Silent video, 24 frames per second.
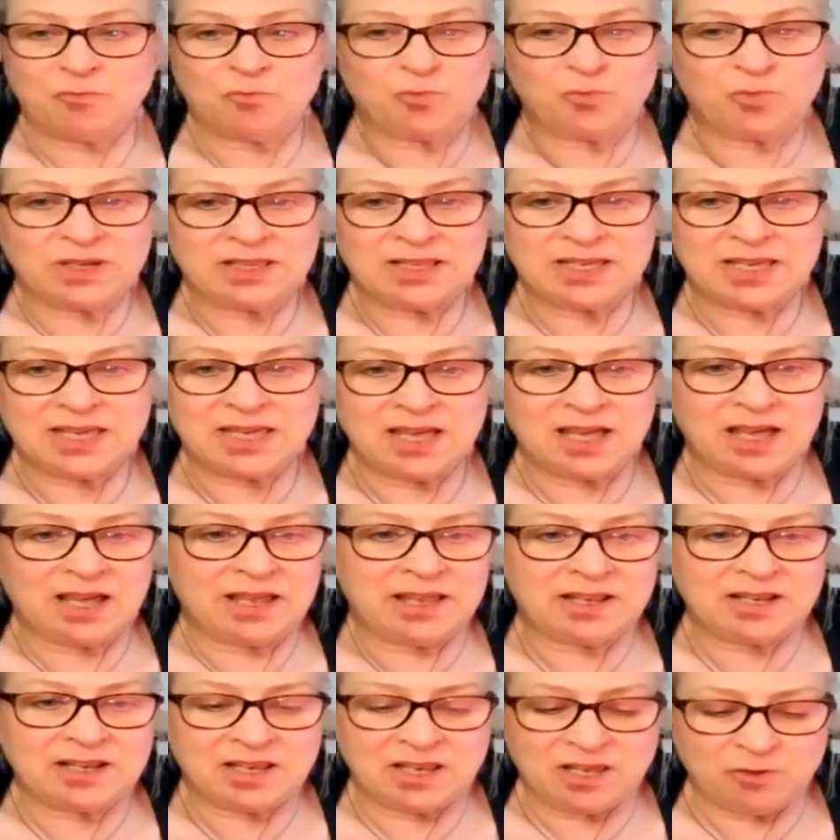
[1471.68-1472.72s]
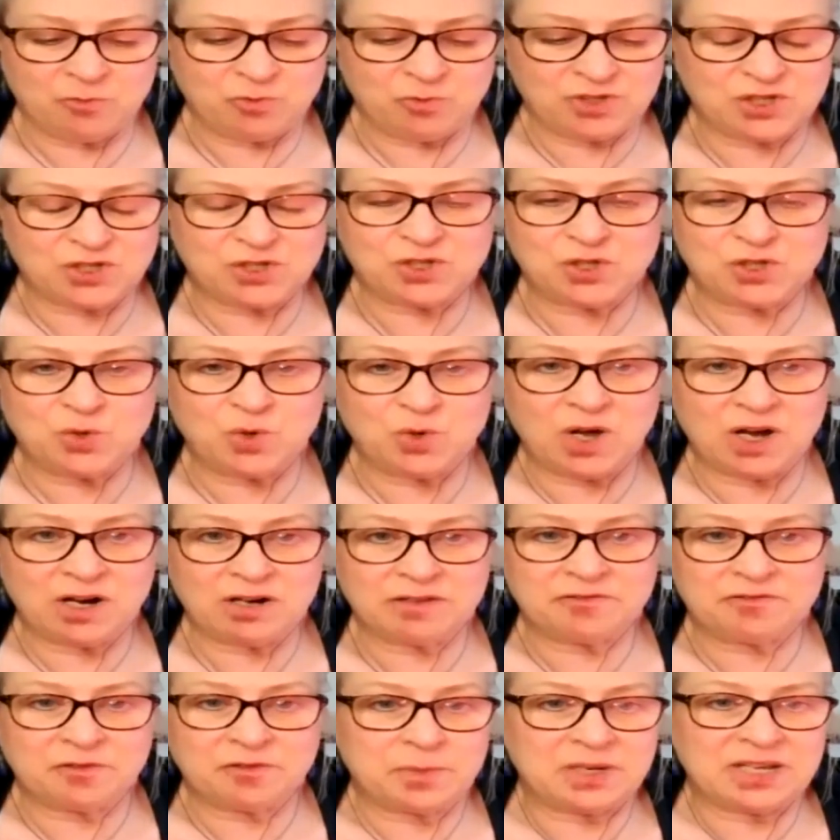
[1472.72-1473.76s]
really, it, it was just too
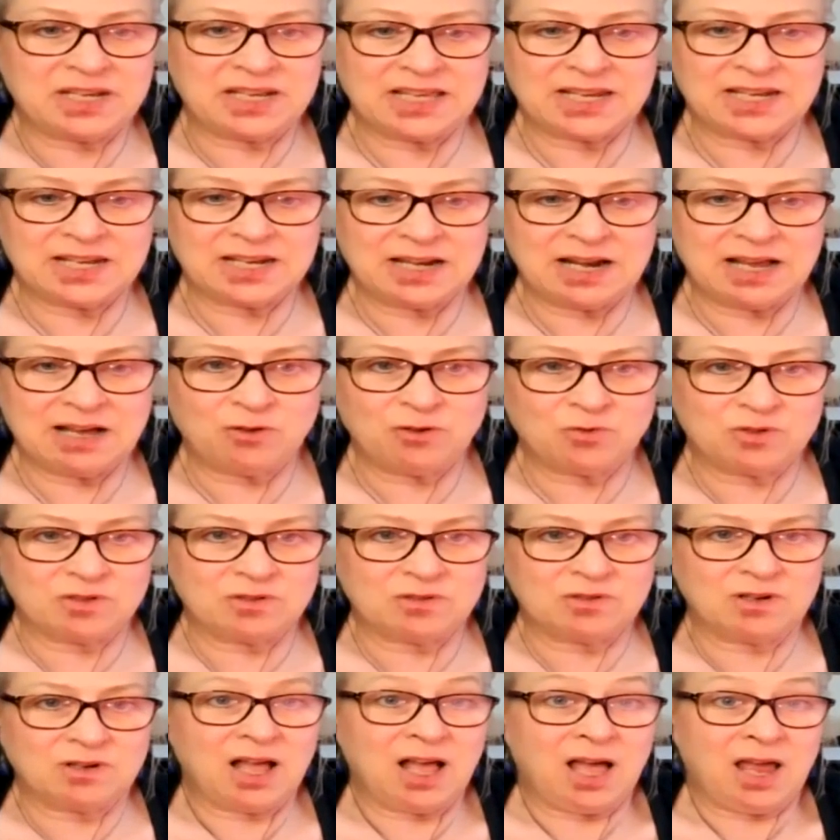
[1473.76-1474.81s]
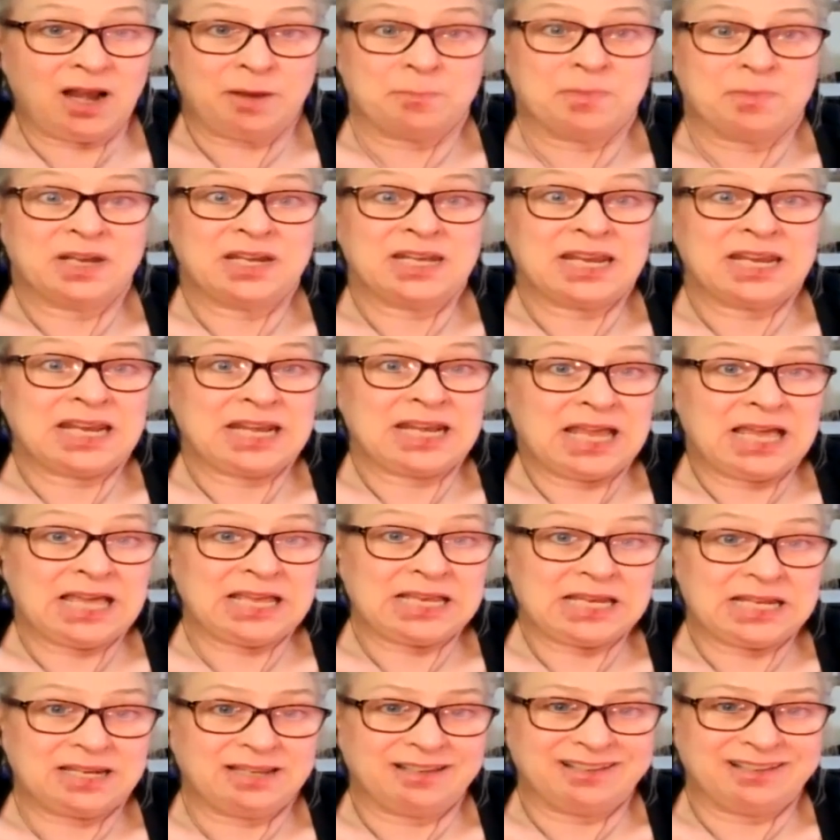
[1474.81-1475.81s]
hard for me to get it out on a Monday night.